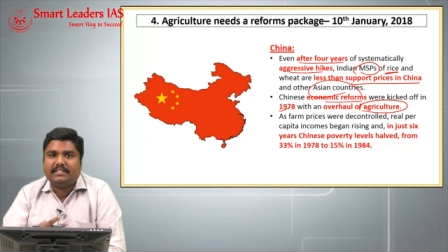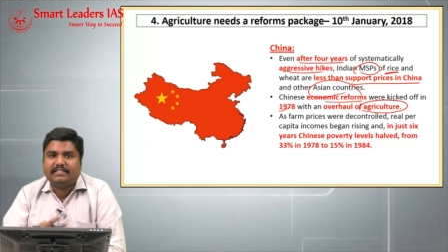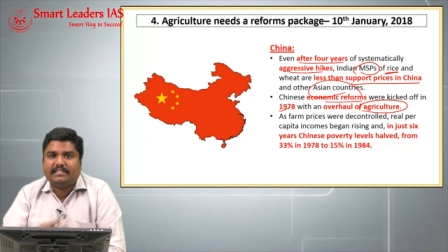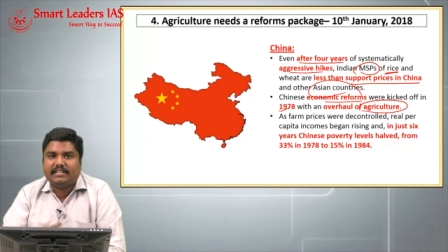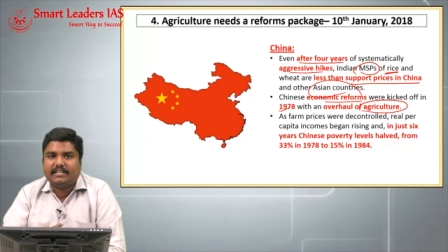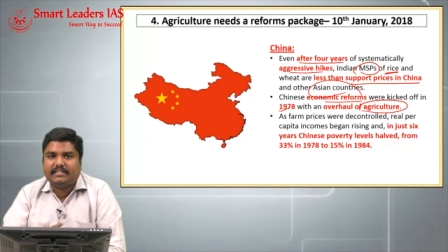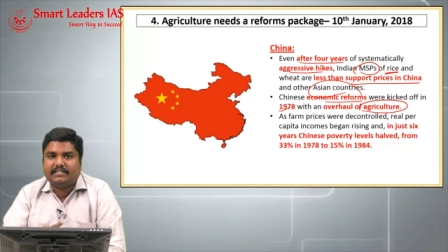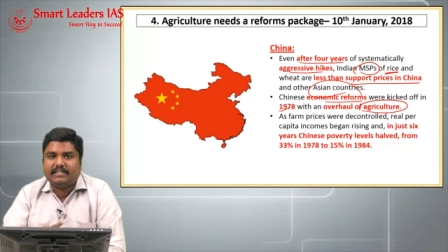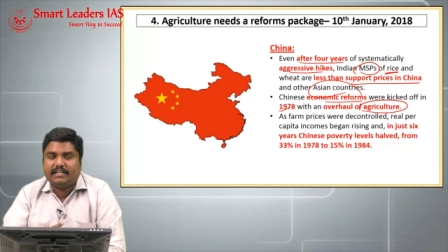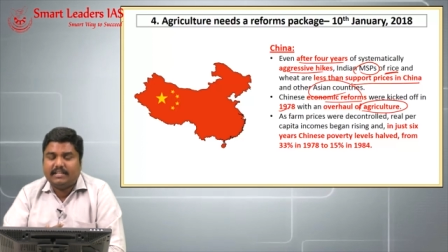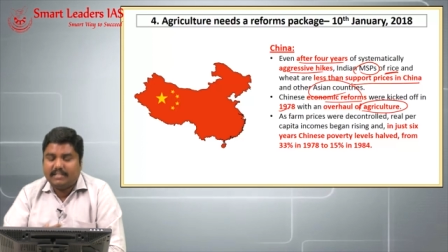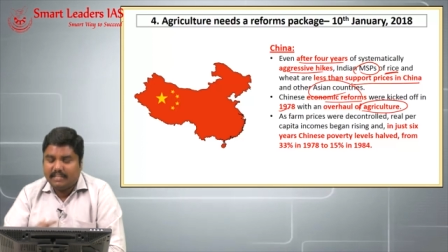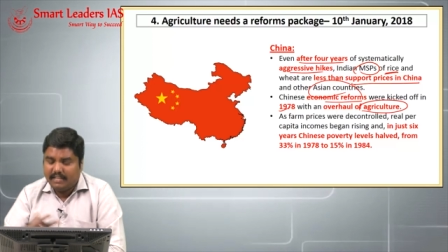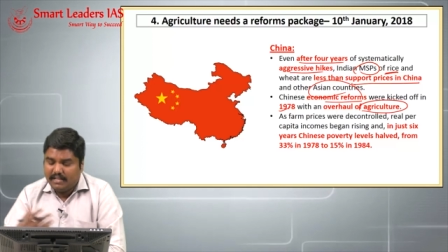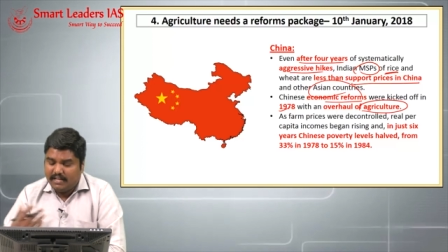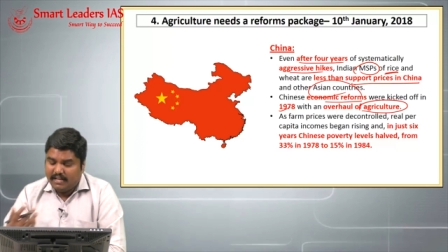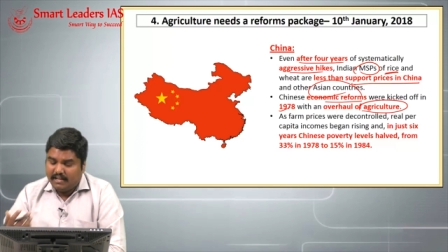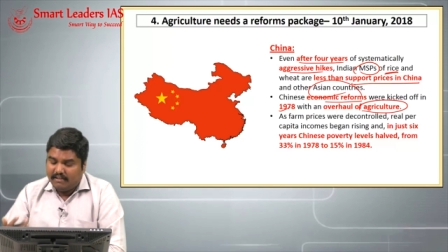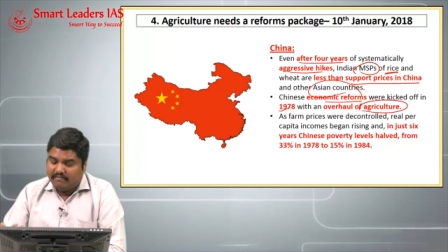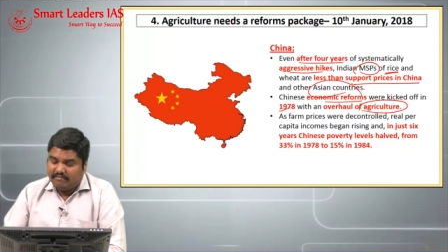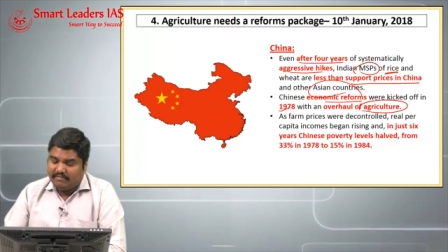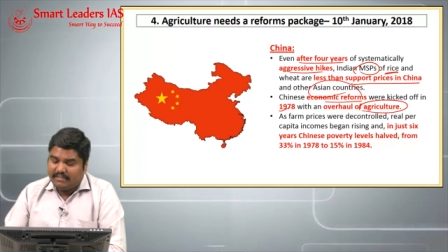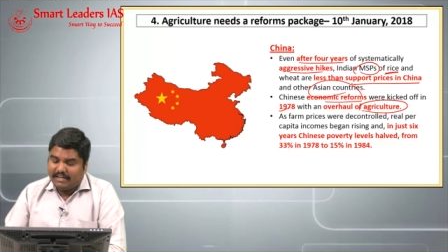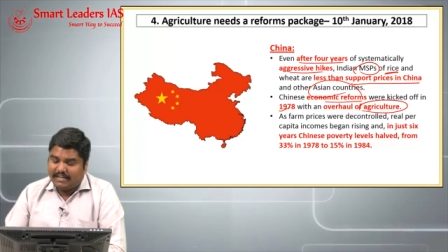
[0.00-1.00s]
sector
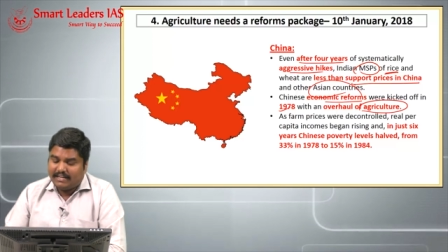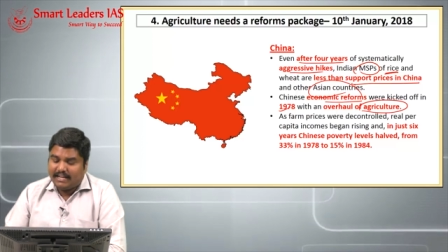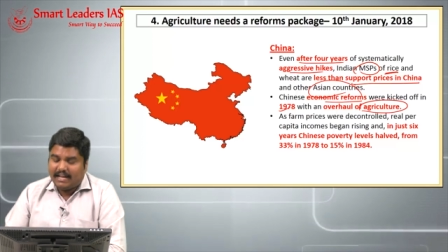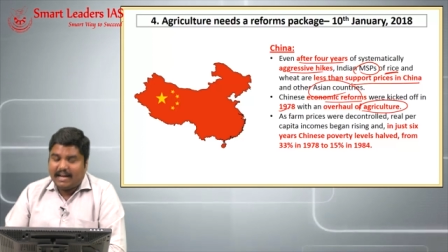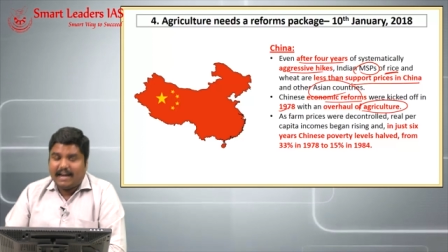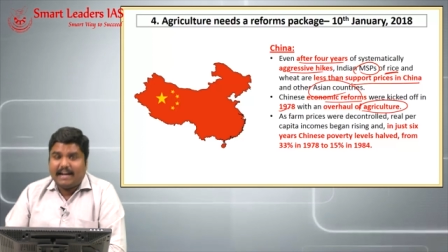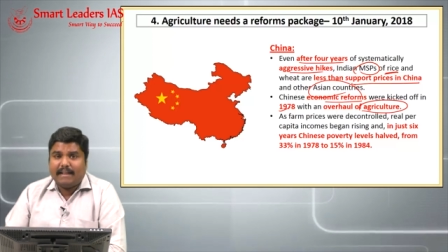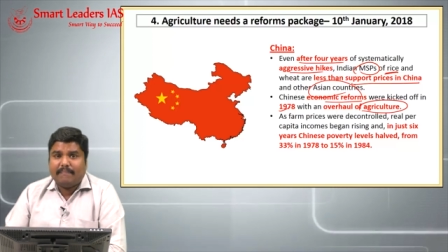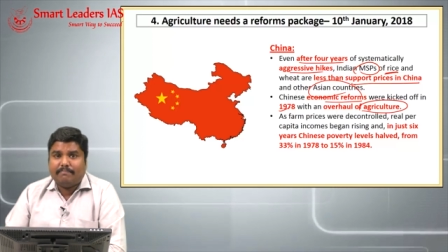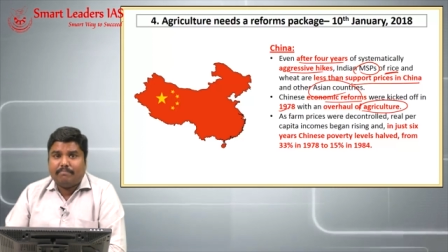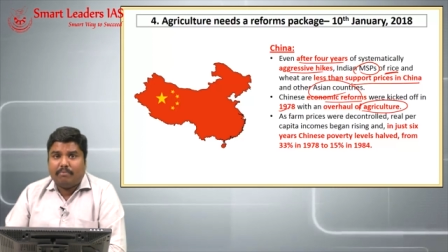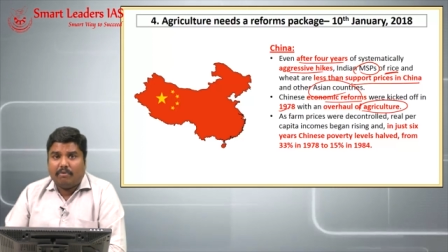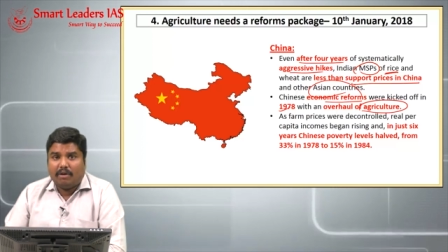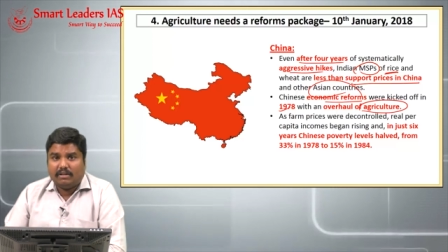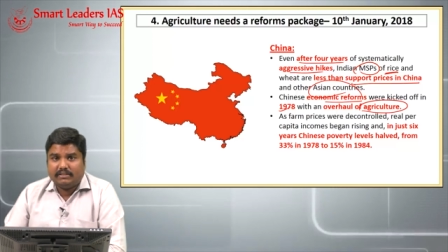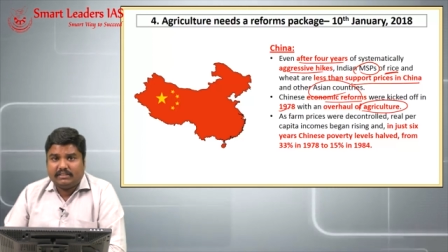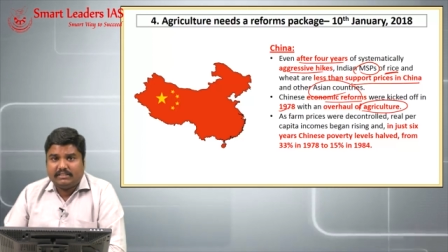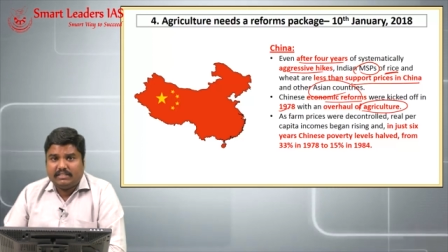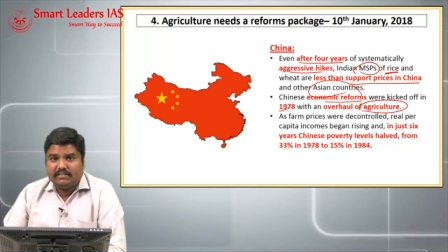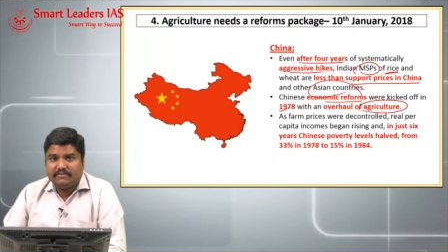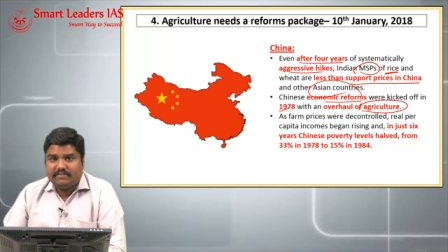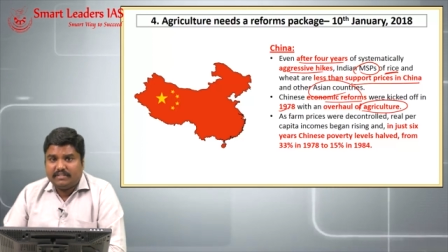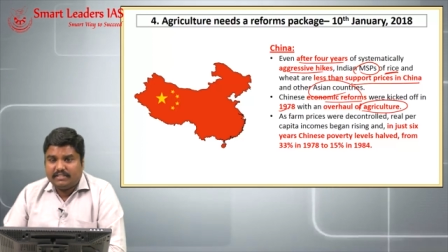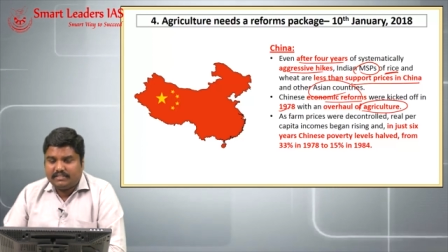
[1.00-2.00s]
that had a
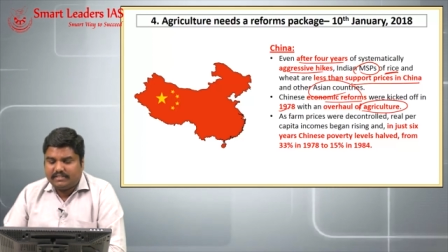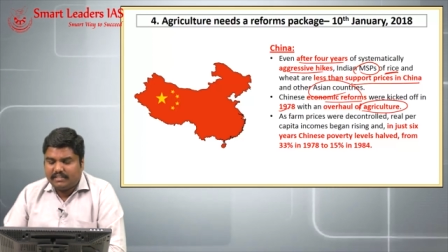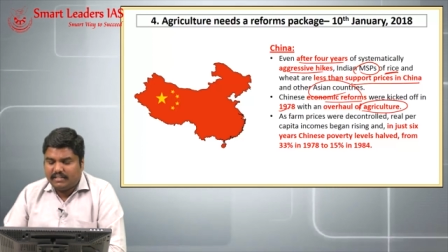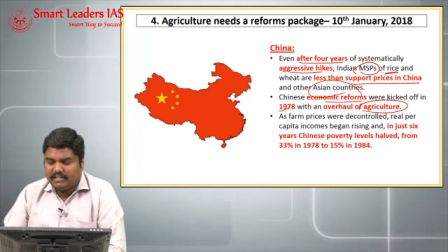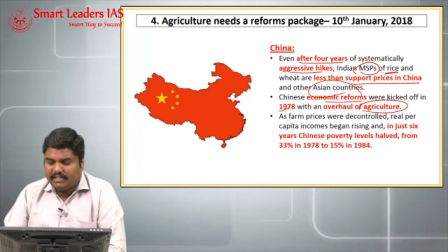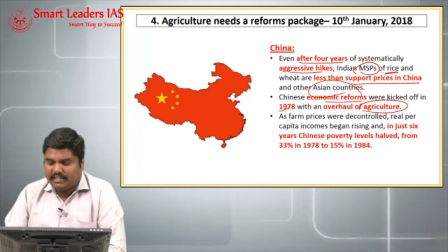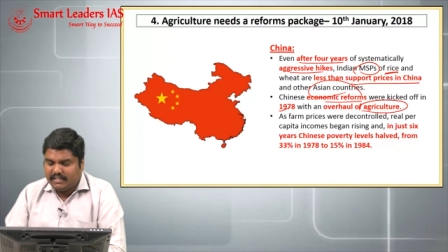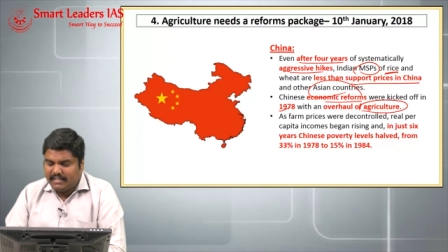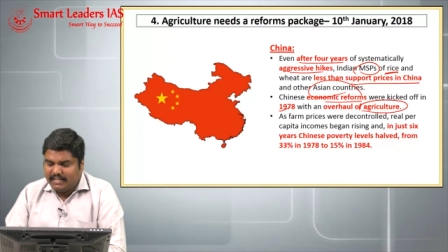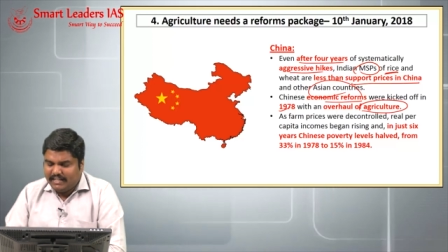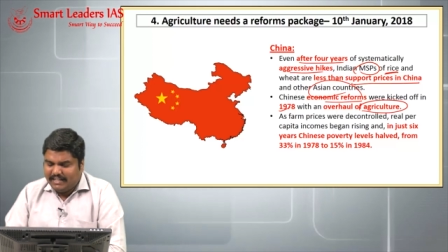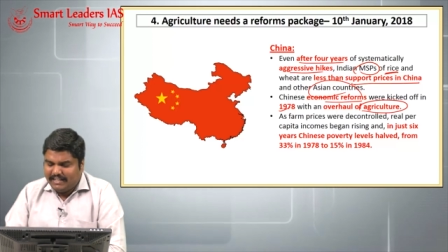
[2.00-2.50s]
positive result.